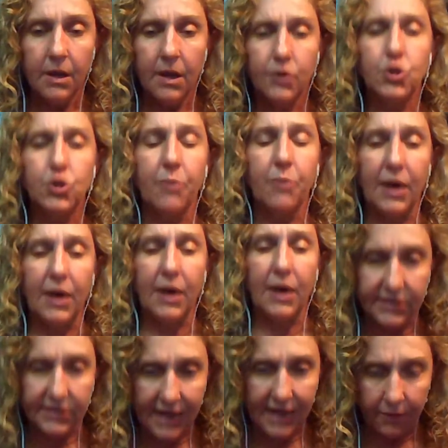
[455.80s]
to break
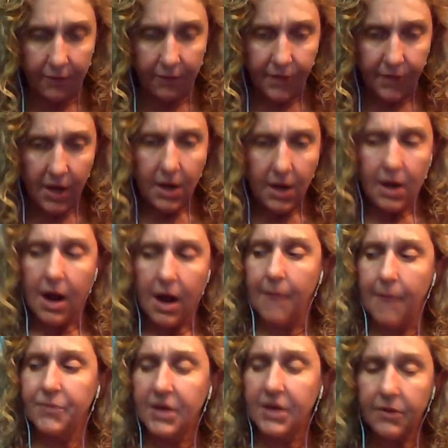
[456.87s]
this down.
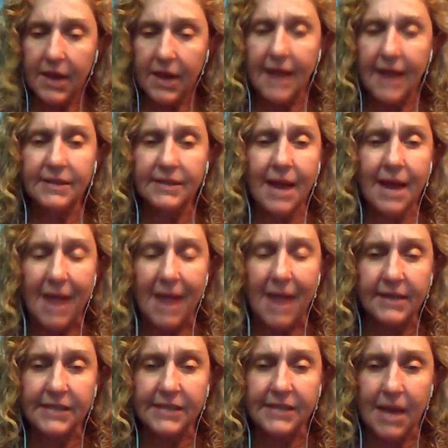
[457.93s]
The enzyme, my
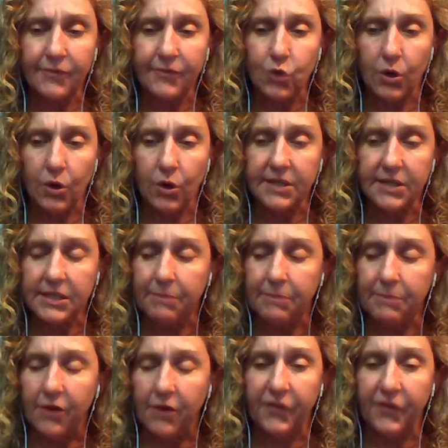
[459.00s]
enzyme of choice, is
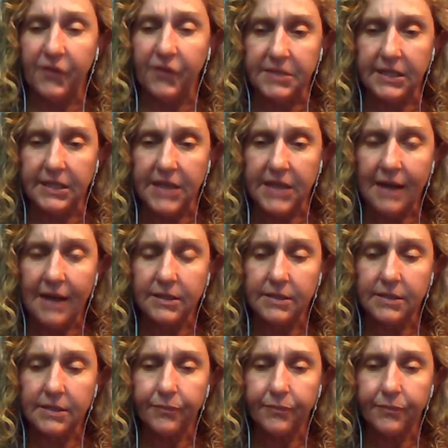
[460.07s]
biofilm detox.